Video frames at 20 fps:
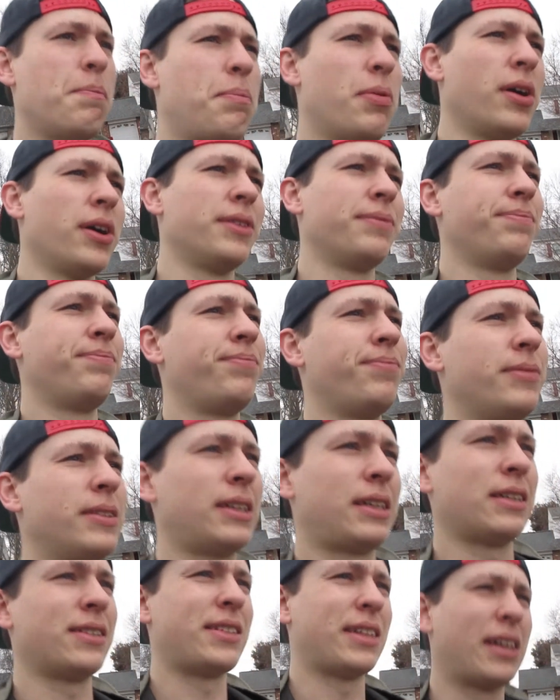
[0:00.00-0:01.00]
but
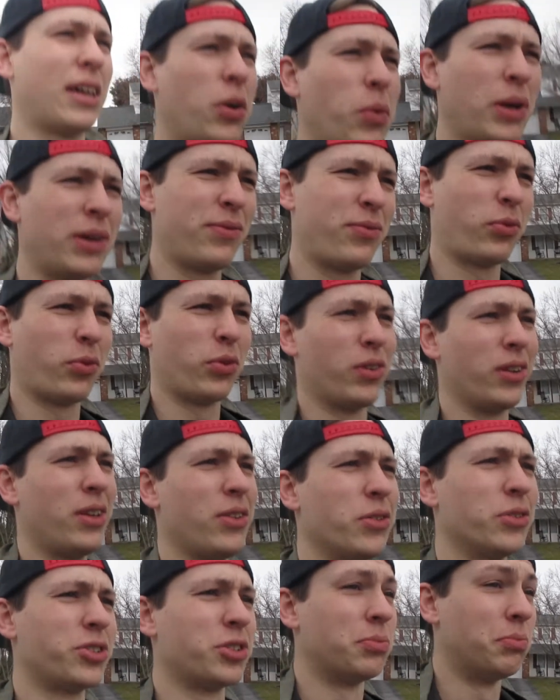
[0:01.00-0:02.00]
I guess I gotta wait for
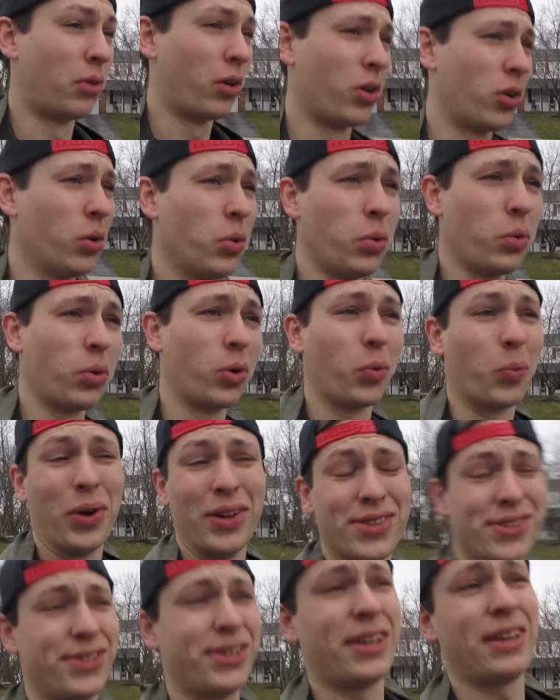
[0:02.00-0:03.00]
either tomorrow or
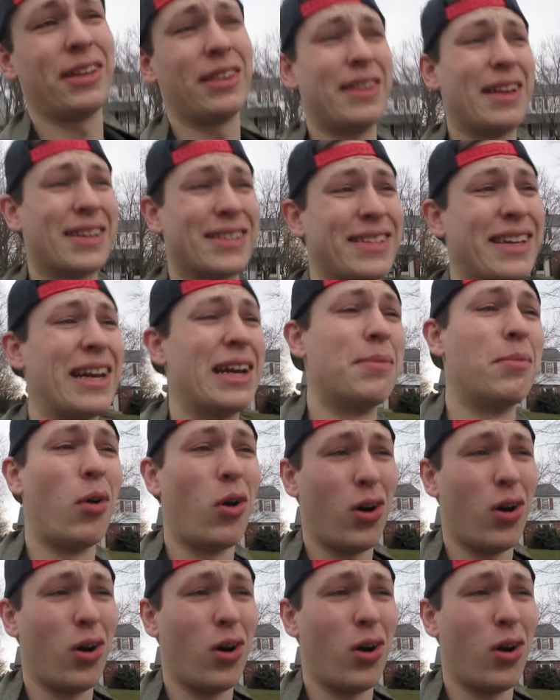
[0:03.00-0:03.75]
Wednesday, the next day I'm